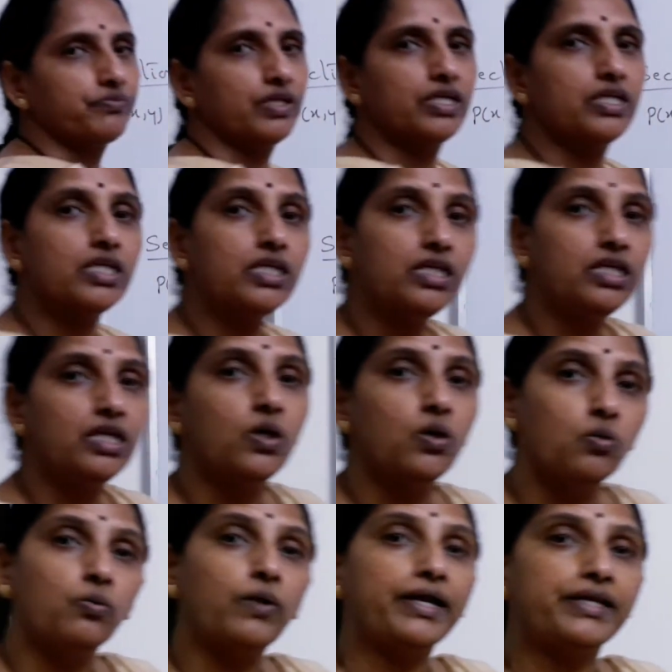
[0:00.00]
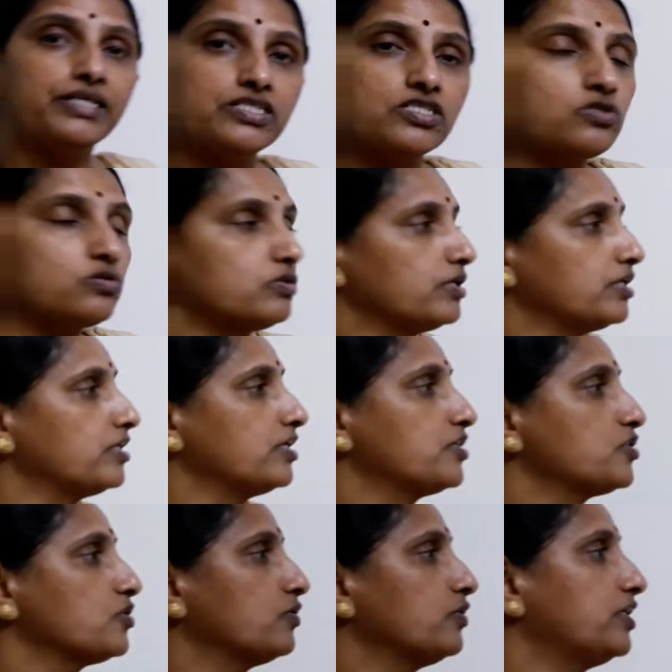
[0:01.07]
In 1:3
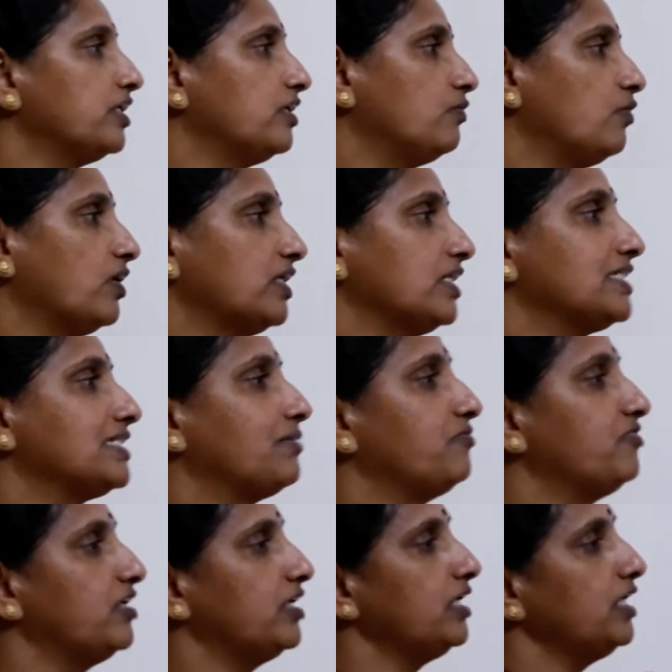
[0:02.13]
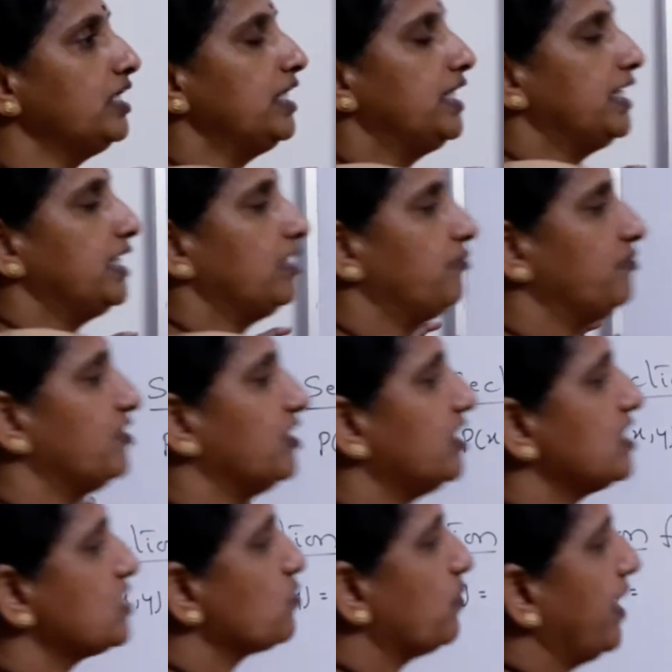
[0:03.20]
ratio. Here what is m1?
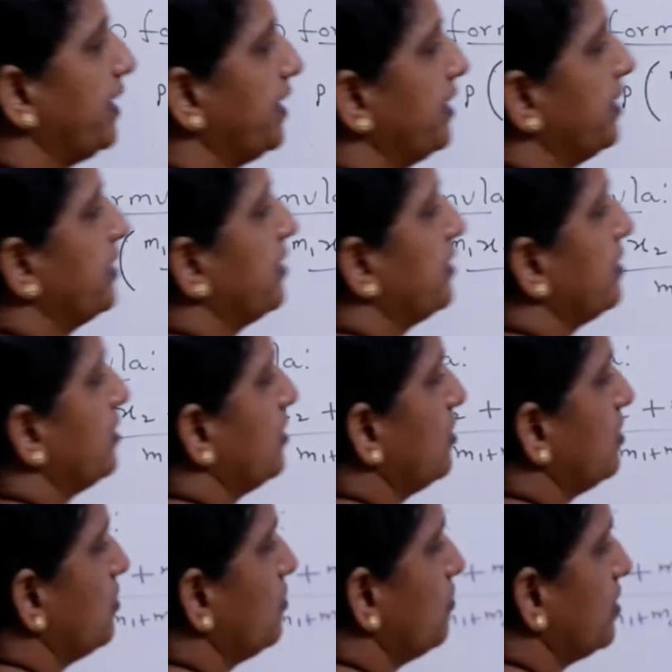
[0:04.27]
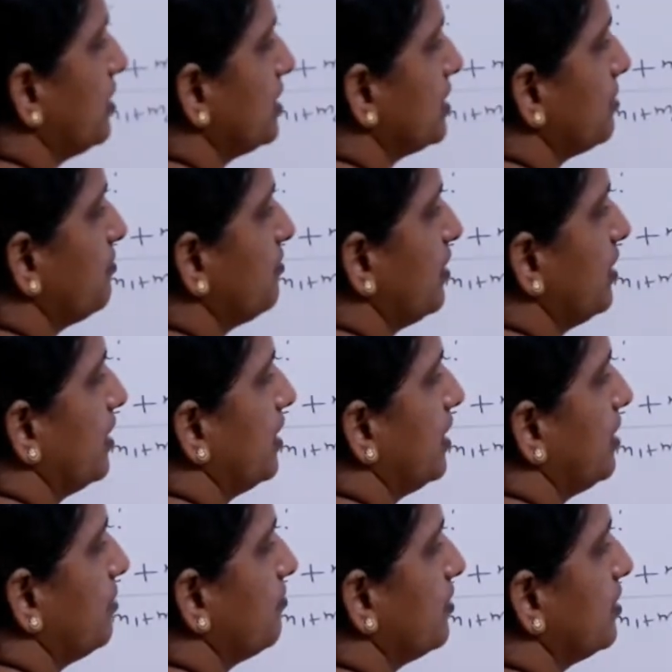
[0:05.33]
m1 is 1. What is m1?
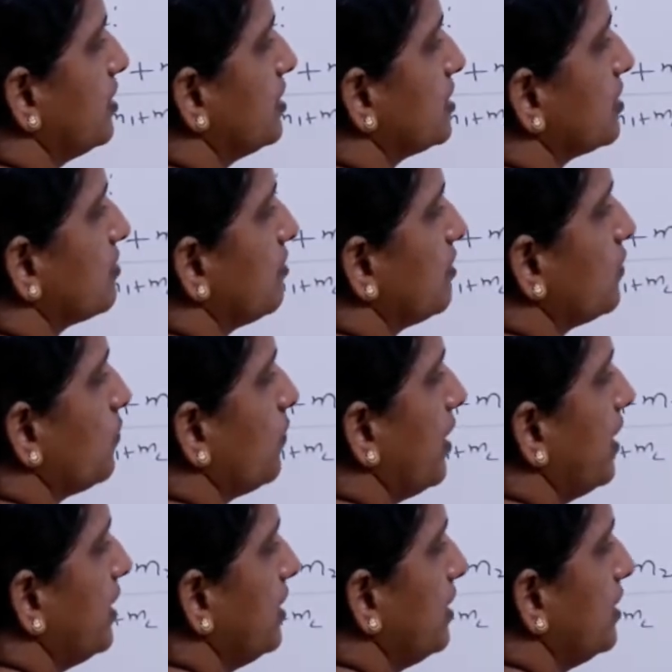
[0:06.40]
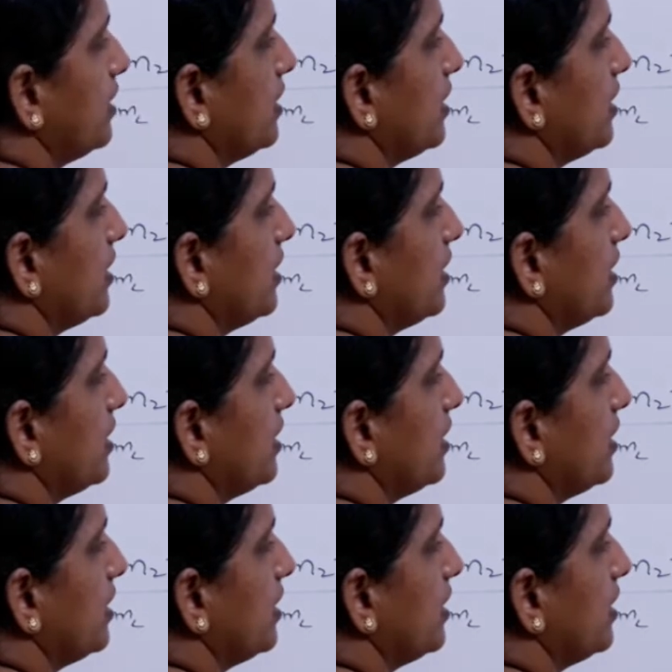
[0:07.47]
m1 is equal to 1.